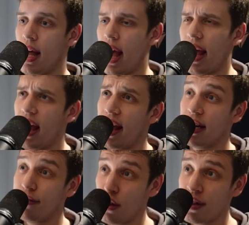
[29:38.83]
And
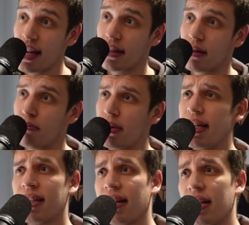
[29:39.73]
if you did, please
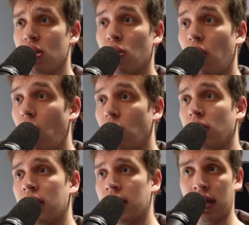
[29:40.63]
send in your own
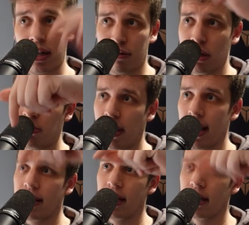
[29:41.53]

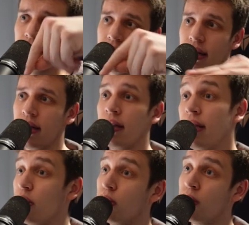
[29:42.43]
replay in the
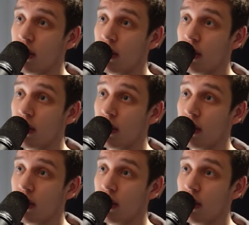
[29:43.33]
new